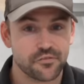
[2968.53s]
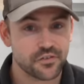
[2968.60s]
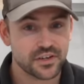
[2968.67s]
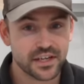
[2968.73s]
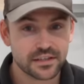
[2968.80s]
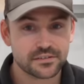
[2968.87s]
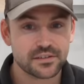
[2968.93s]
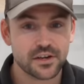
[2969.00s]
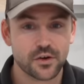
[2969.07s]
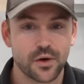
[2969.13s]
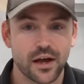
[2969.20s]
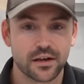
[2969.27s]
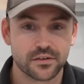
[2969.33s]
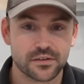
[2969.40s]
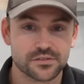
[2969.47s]
If you need to know
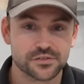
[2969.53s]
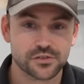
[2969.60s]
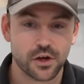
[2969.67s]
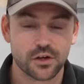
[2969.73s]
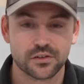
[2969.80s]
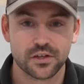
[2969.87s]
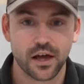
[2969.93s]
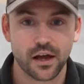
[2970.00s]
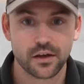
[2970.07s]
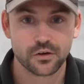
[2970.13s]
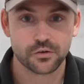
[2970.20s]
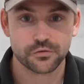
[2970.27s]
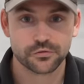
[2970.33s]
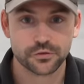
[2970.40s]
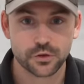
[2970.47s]
how to install
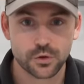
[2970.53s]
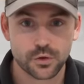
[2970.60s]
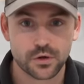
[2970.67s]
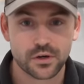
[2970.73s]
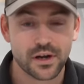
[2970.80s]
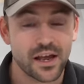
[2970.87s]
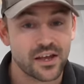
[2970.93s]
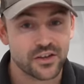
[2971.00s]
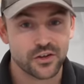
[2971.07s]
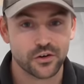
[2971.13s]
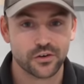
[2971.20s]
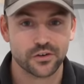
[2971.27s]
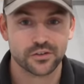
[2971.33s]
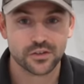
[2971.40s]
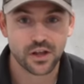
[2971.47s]
tile floor,
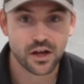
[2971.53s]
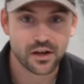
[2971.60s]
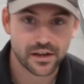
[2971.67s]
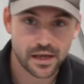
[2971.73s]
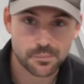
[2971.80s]
you're in luck.